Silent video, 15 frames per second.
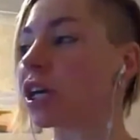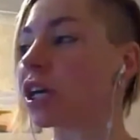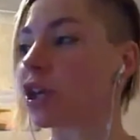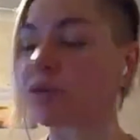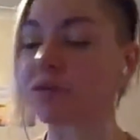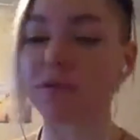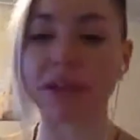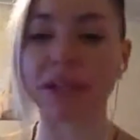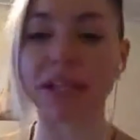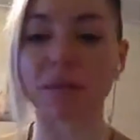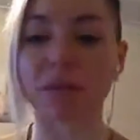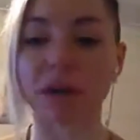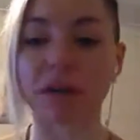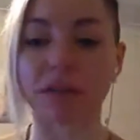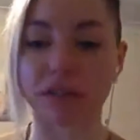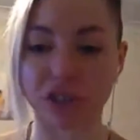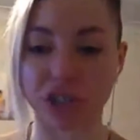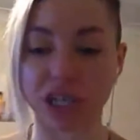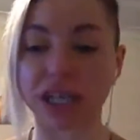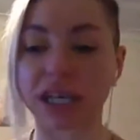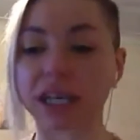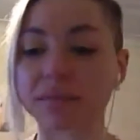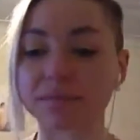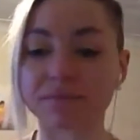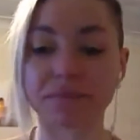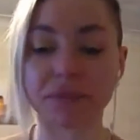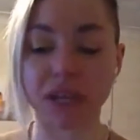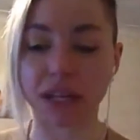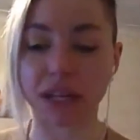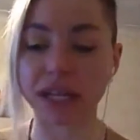You fill it with chicken,
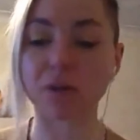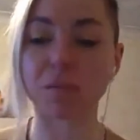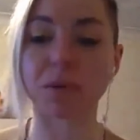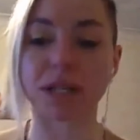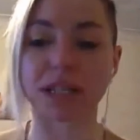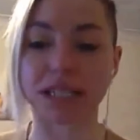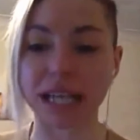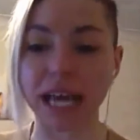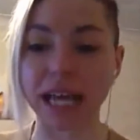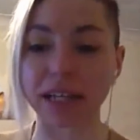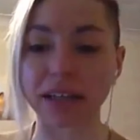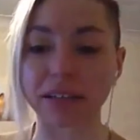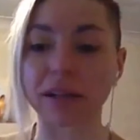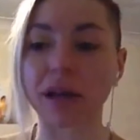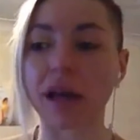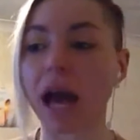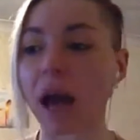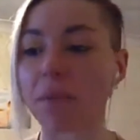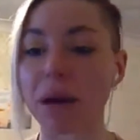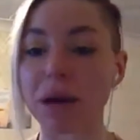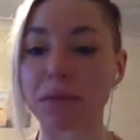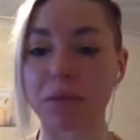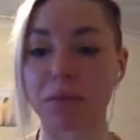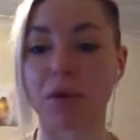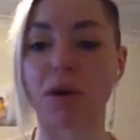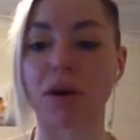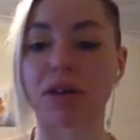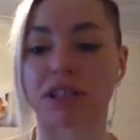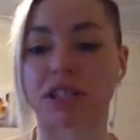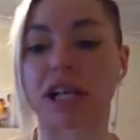a little bit of salad, and maybe put
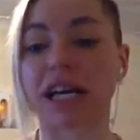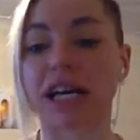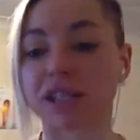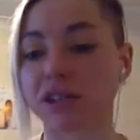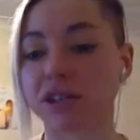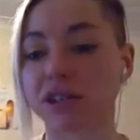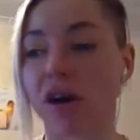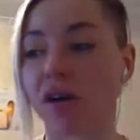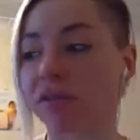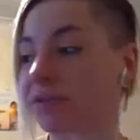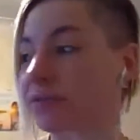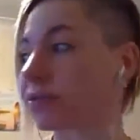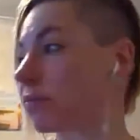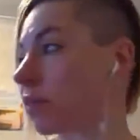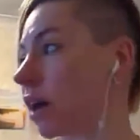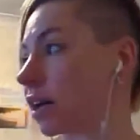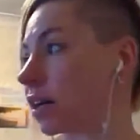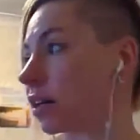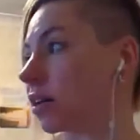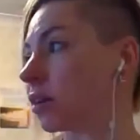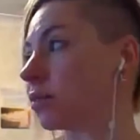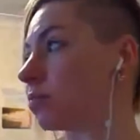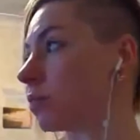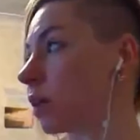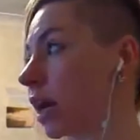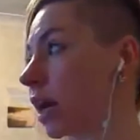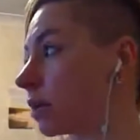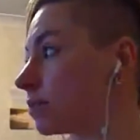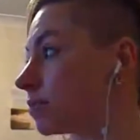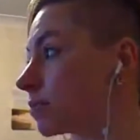a slice of, I don't
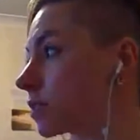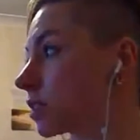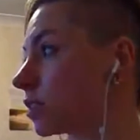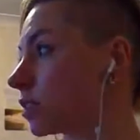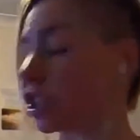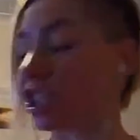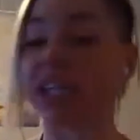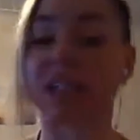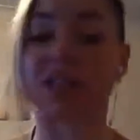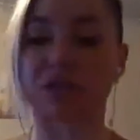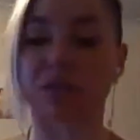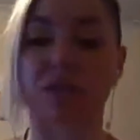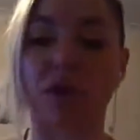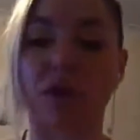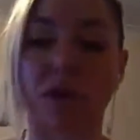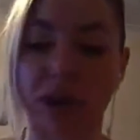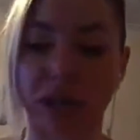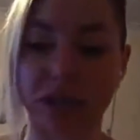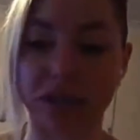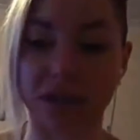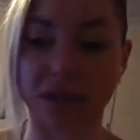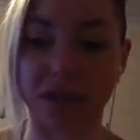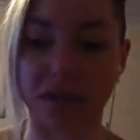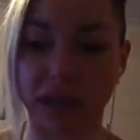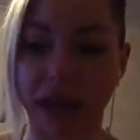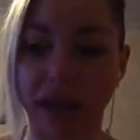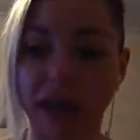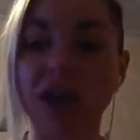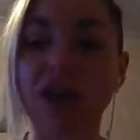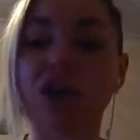know, cheese or on it
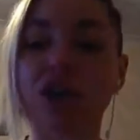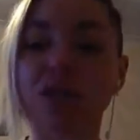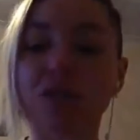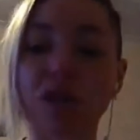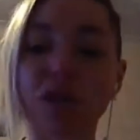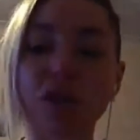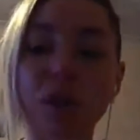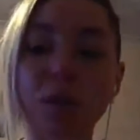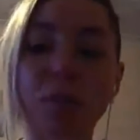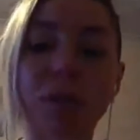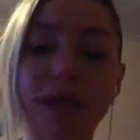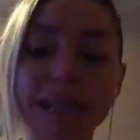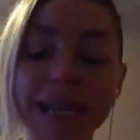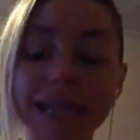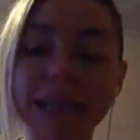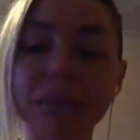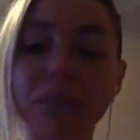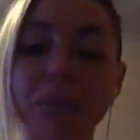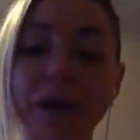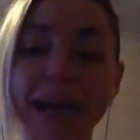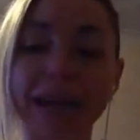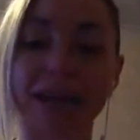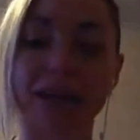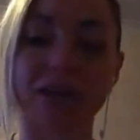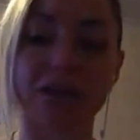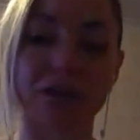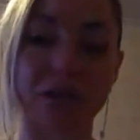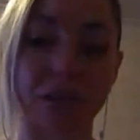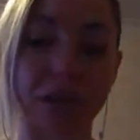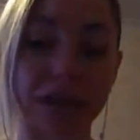there. You've got a completely
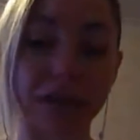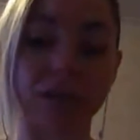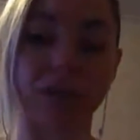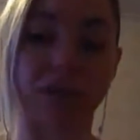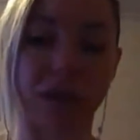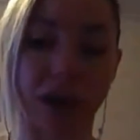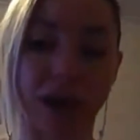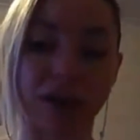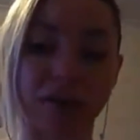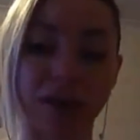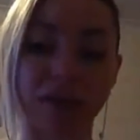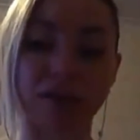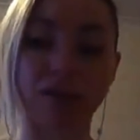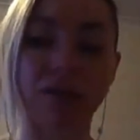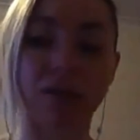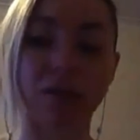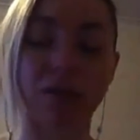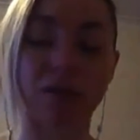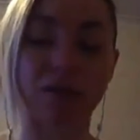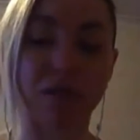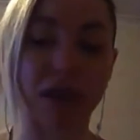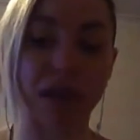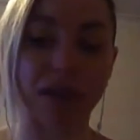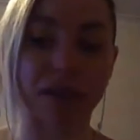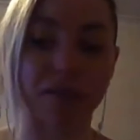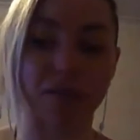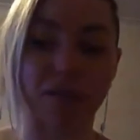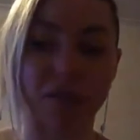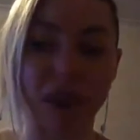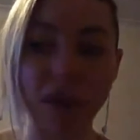balanced meal there that you can fit
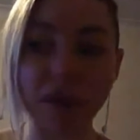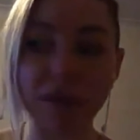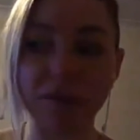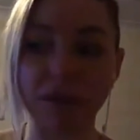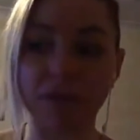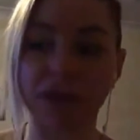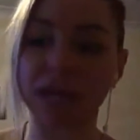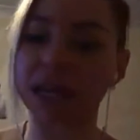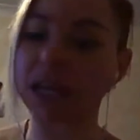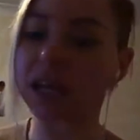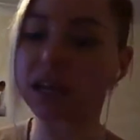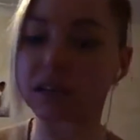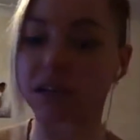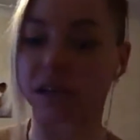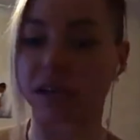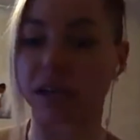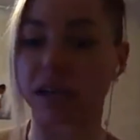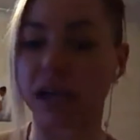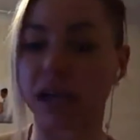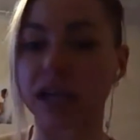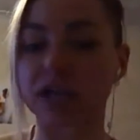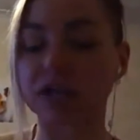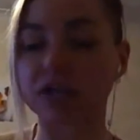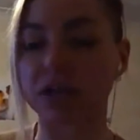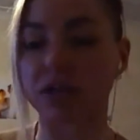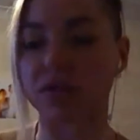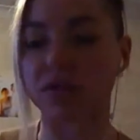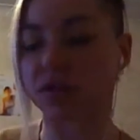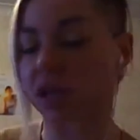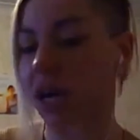very easily into
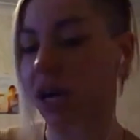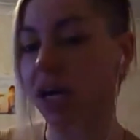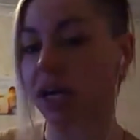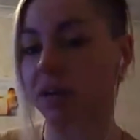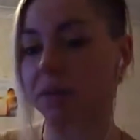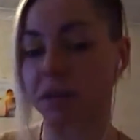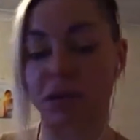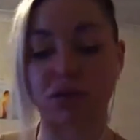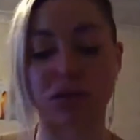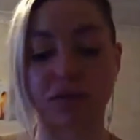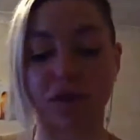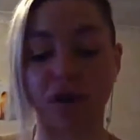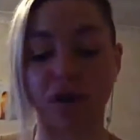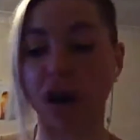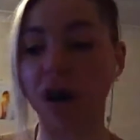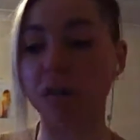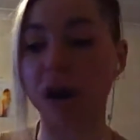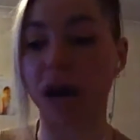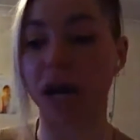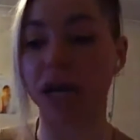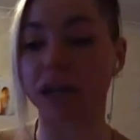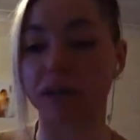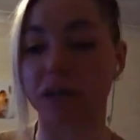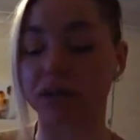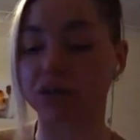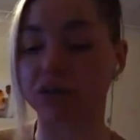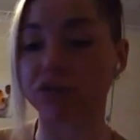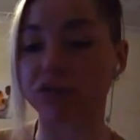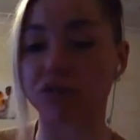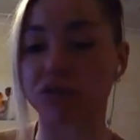your diet, because you've got carbohydrates,
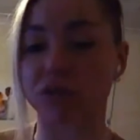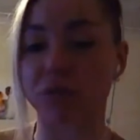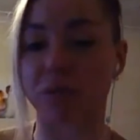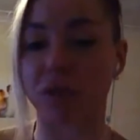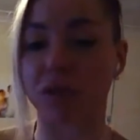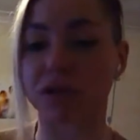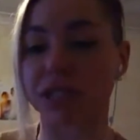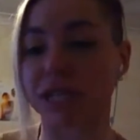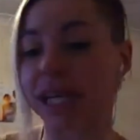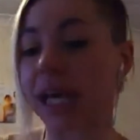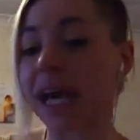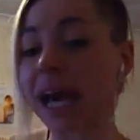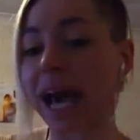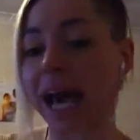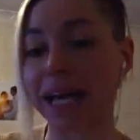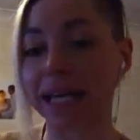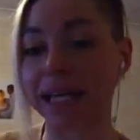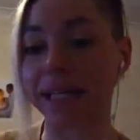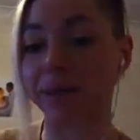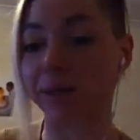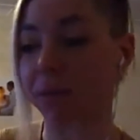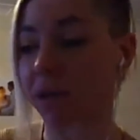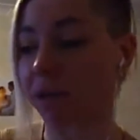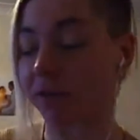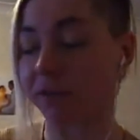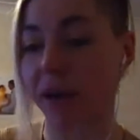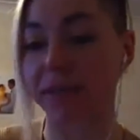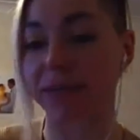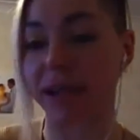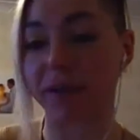good source of protein, and a little bit of
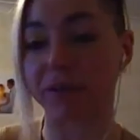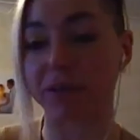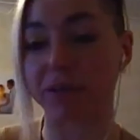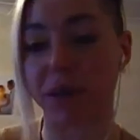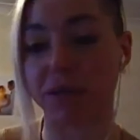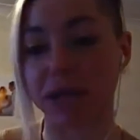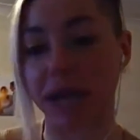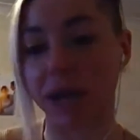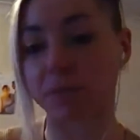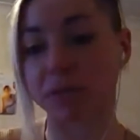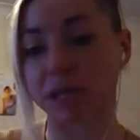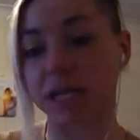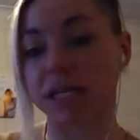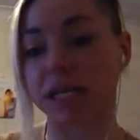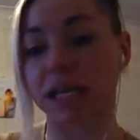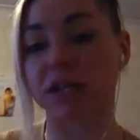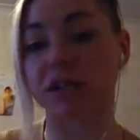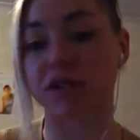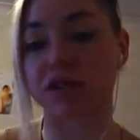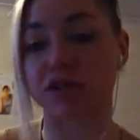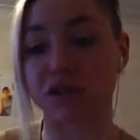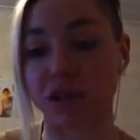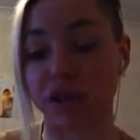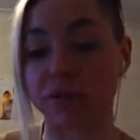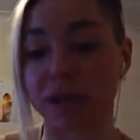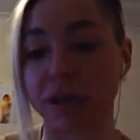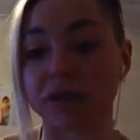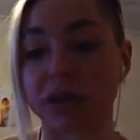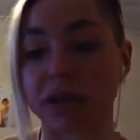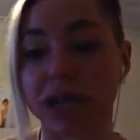fat there as well to help satiation and slow
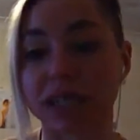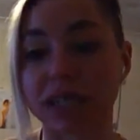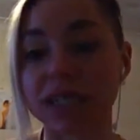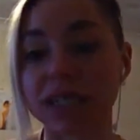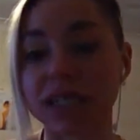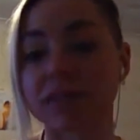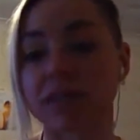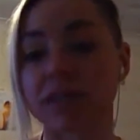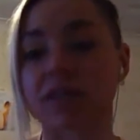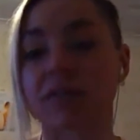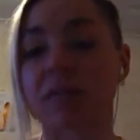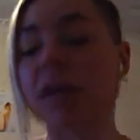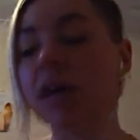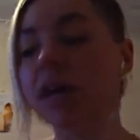down your digestive system.